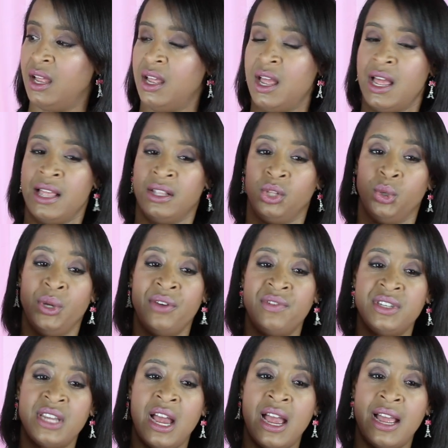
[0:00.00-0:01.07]
uh, Louis
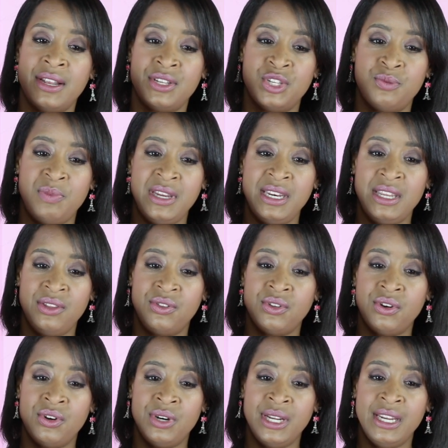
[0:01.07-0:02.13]
Vuitton Speedy
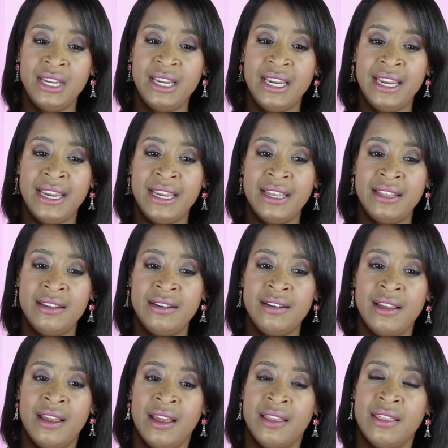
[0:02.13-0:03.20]
30 in
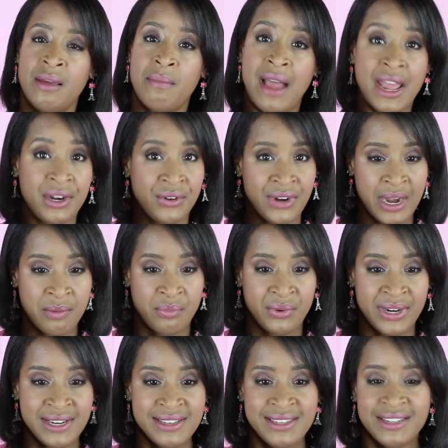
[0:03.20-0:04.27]
the monogram
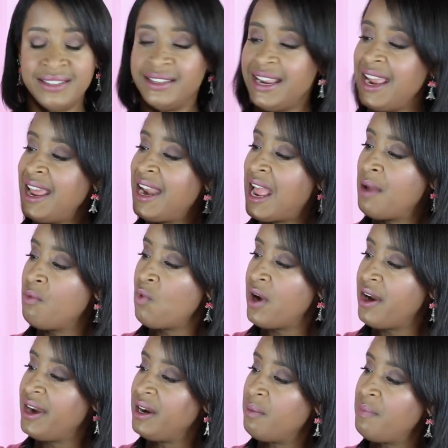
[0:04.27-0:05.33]
print. And I'm
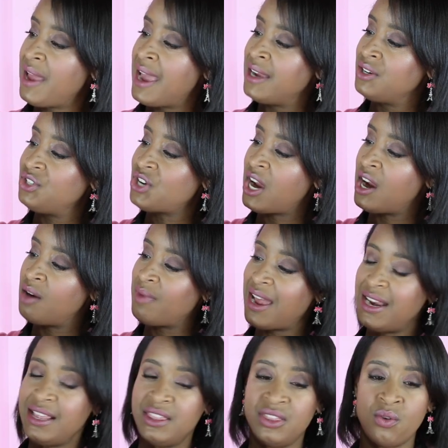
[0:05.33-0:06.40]
wearing a bag charm
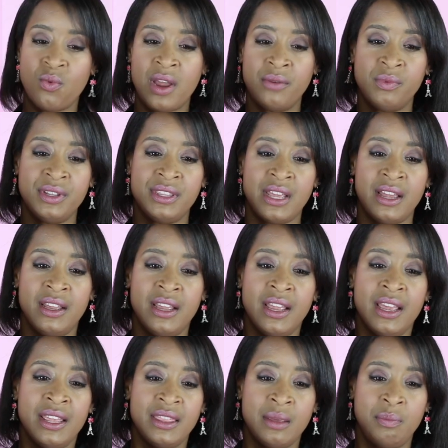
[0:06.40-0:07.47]
on it, the one with the,
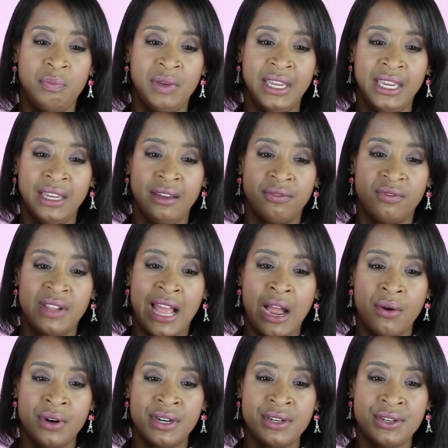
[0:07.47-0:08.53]
the pink
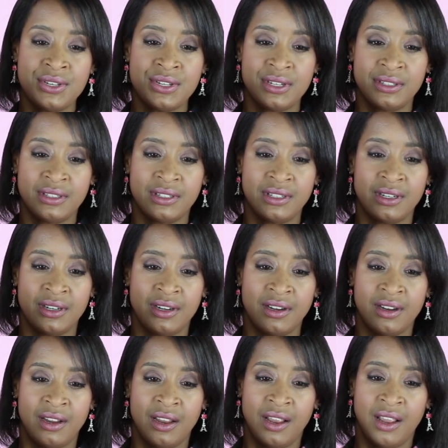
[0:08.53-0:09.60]
flowers.
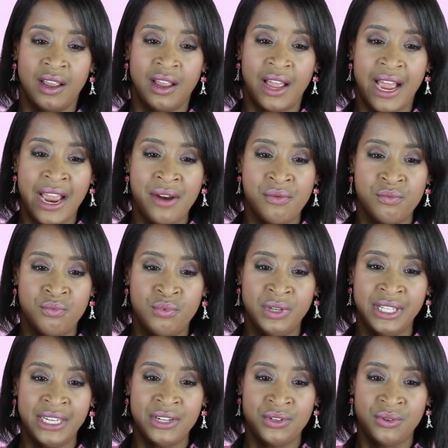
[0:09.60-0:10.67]
I
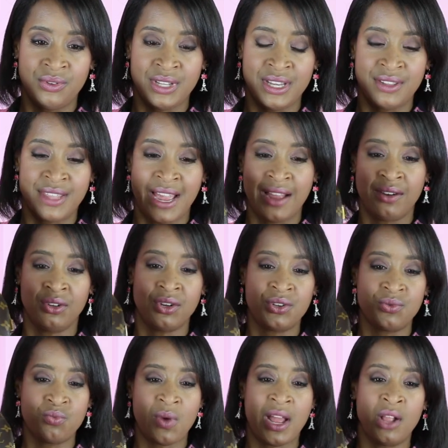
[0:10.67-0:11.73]
really do think that
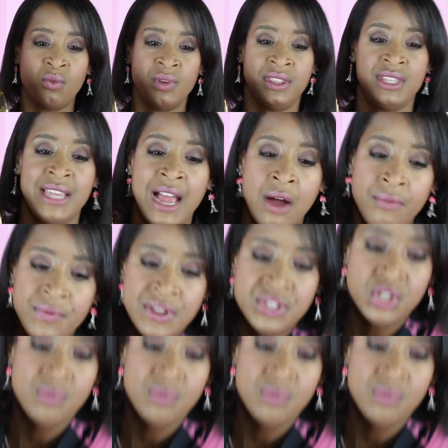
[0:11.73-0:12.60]
looks well with the outfit,